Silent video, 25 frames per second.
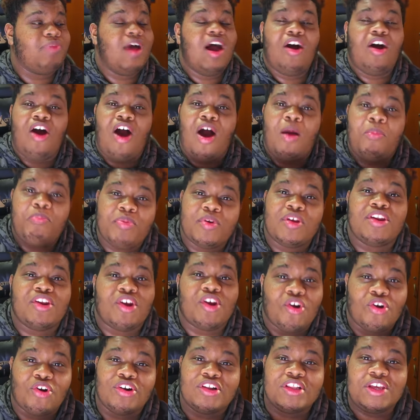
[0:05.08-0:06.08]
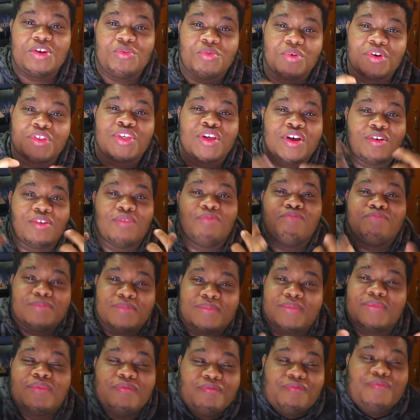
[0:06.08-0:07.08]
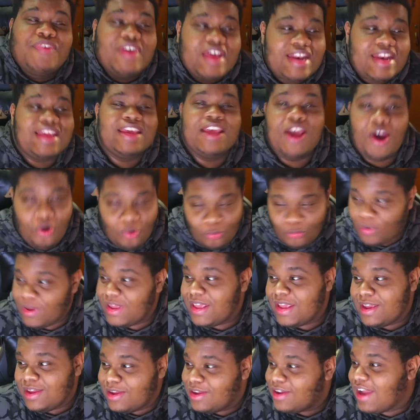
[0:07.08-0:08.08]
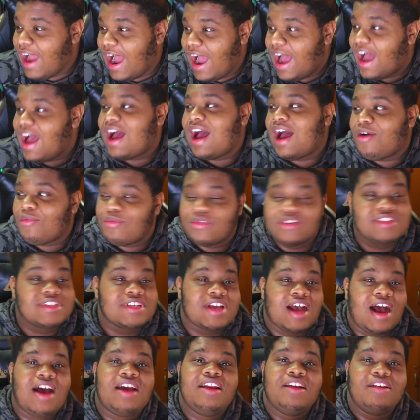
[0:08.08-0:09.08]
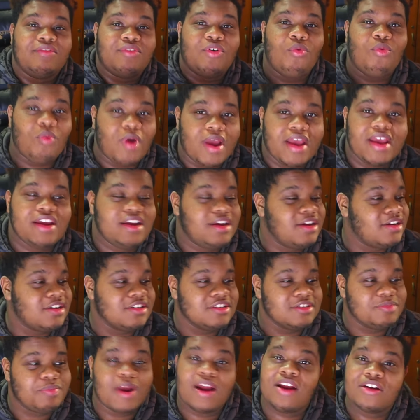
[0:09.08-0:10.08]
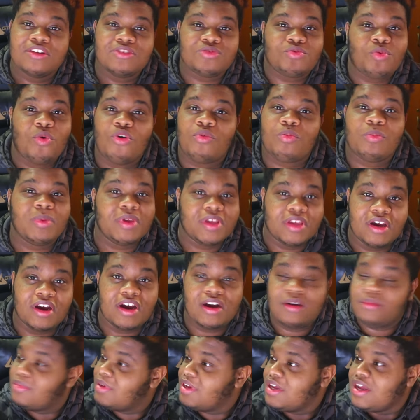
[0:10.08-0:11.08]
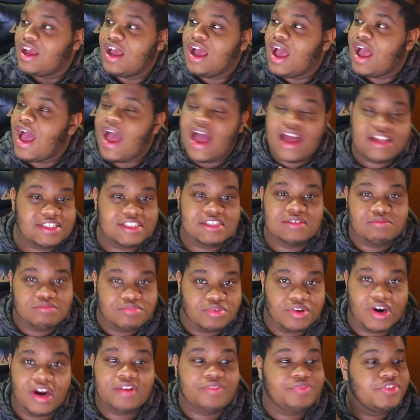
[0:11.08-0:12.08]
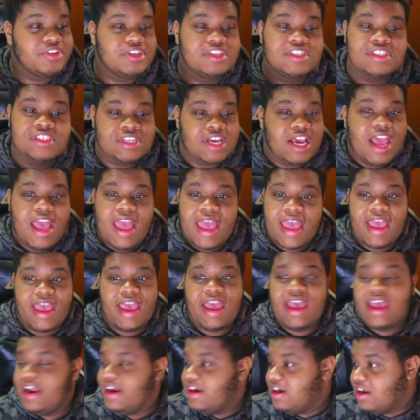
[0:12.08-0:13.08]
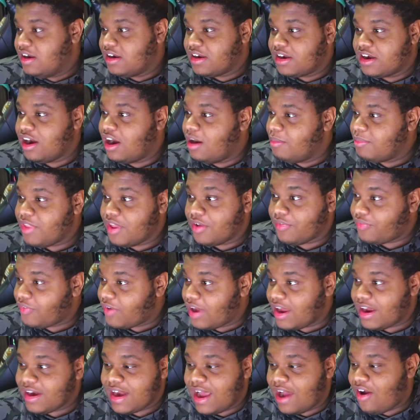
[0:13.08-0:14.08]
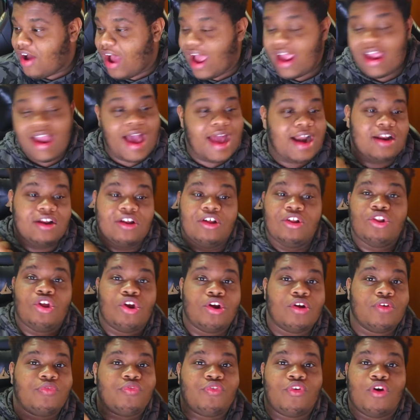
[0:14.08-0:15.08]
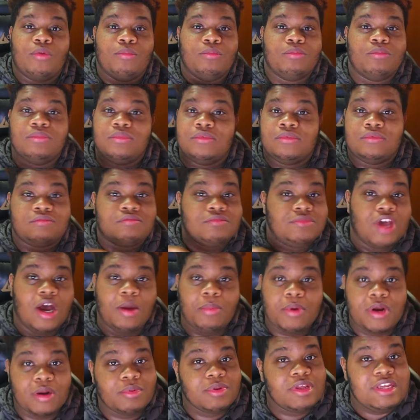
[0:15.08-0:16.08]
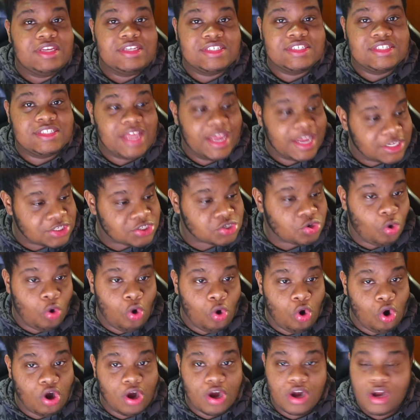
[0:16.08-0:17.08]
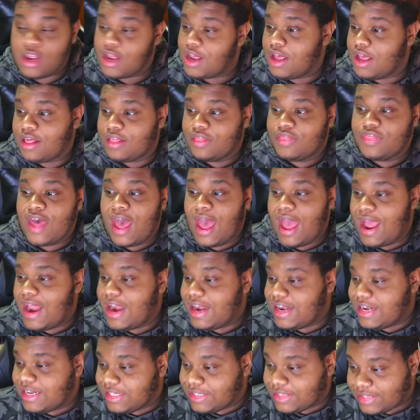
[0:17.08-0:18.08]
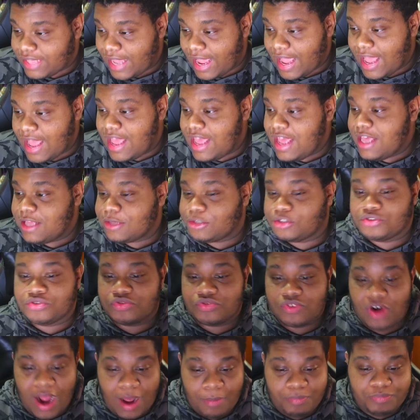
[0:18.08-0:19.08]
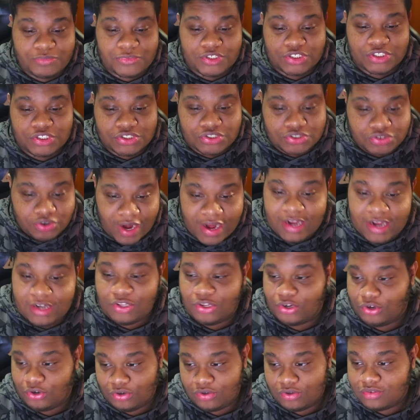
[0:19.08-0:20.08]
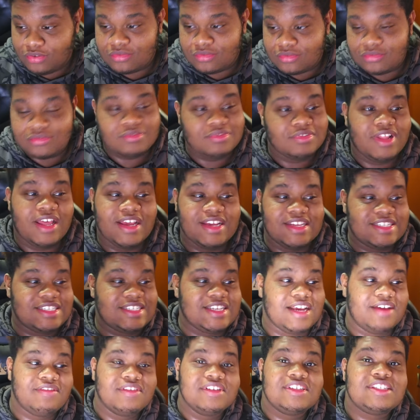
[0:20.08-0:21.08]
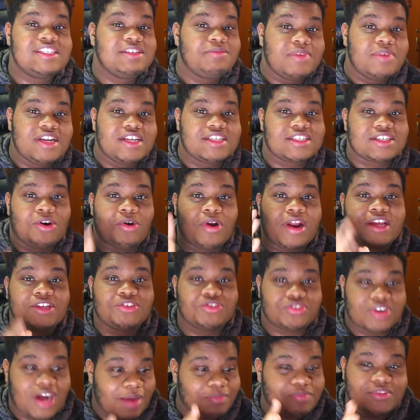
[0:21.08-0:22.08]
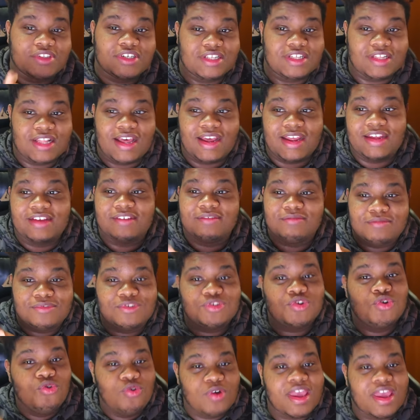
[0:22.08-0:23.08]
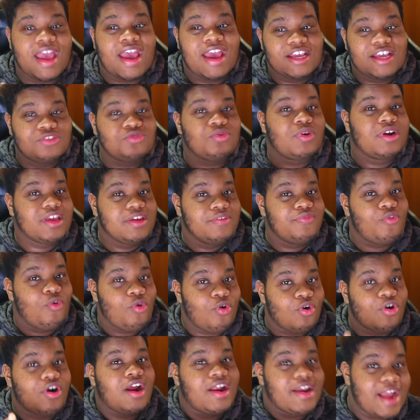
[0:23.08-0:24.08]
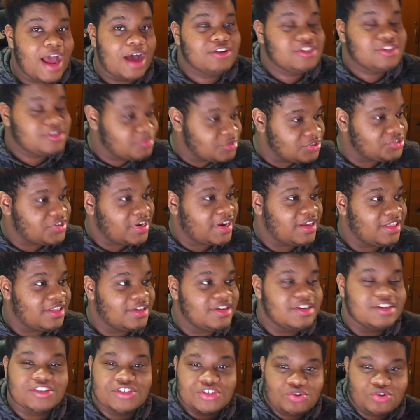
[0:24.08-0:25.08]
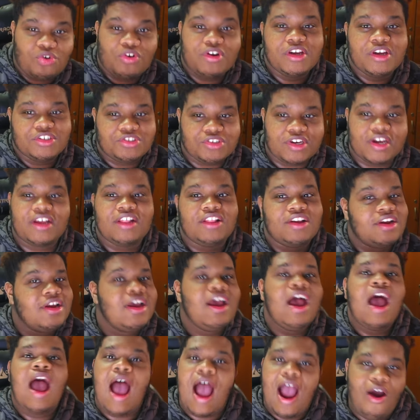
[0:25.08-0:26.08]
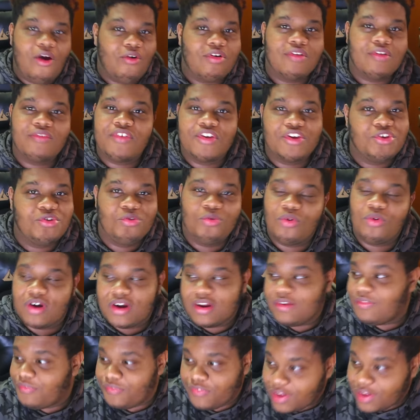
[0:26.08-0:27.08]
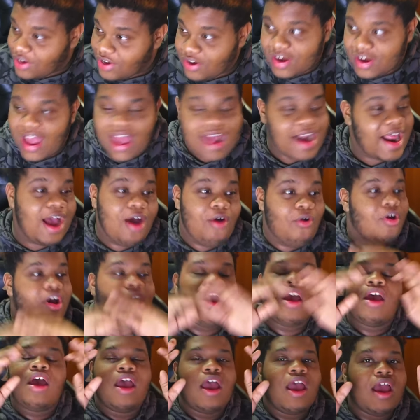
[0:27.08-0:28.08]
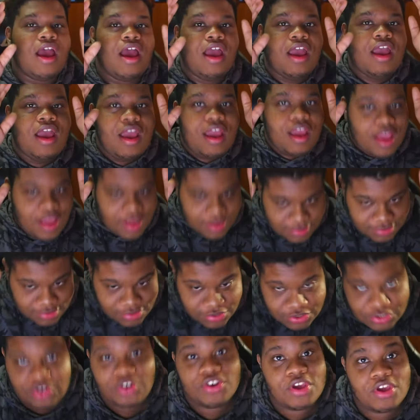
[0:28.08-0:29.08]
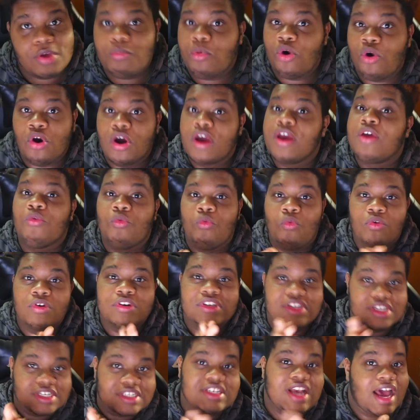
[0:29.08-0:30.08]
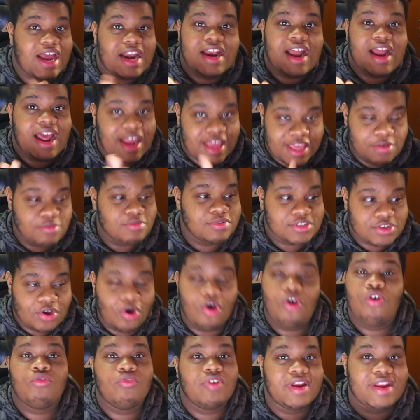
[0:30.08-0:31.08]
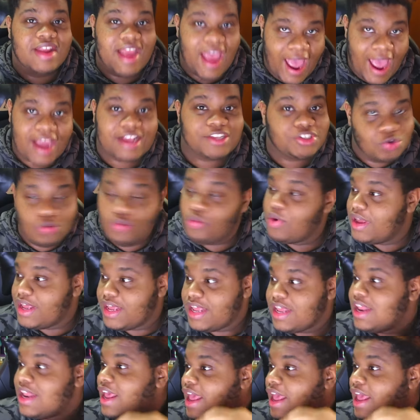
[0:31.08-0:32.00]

up and early with a video. We, I was kind of awake because parents woke me up, had some breakfast, and come to find out, I got an alert from W W E's Discord that they dropped the trailer. Like seventeen minutes ago, they dropped the like two K twenty-four announcement trailer, the story trailer, however you want to figure that out. So your boy decided that he was going to react to it.